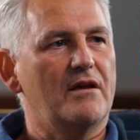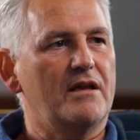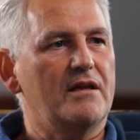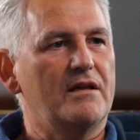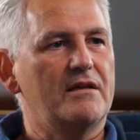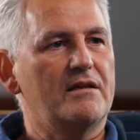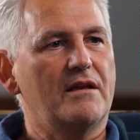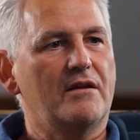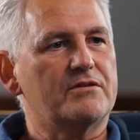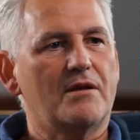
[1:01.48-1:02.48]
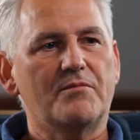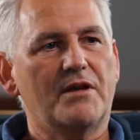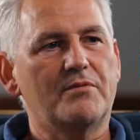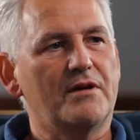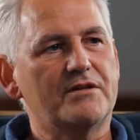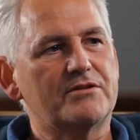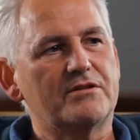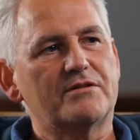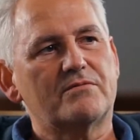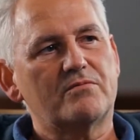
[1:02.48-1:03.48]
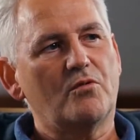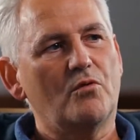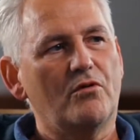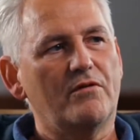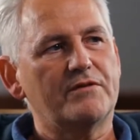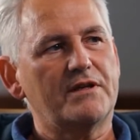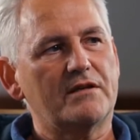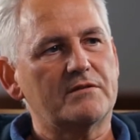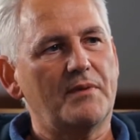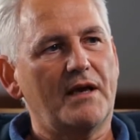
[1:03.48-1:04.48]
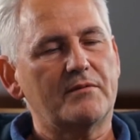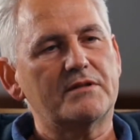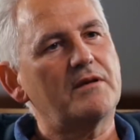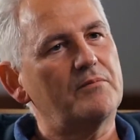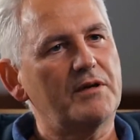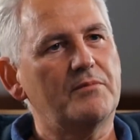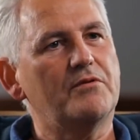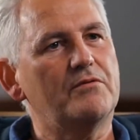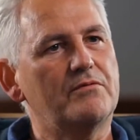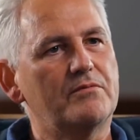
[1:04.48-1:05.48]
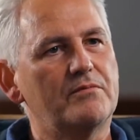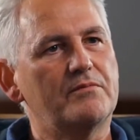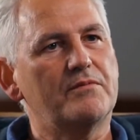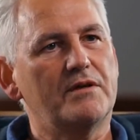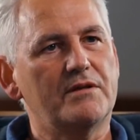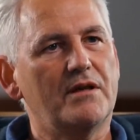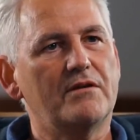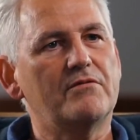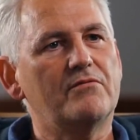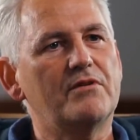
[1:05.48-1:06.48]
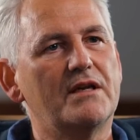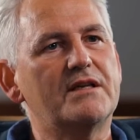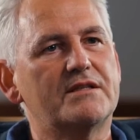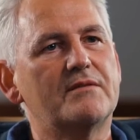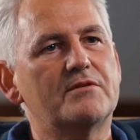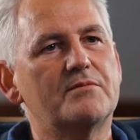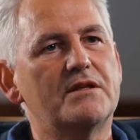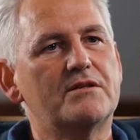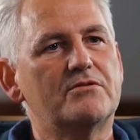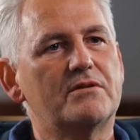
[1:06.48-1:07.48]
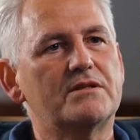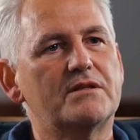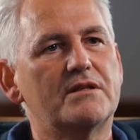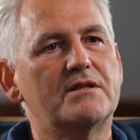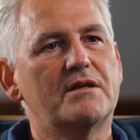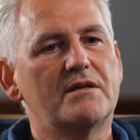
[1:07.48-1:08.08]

you know, some people it's just water off a duck's back, but some people really seem to be interested.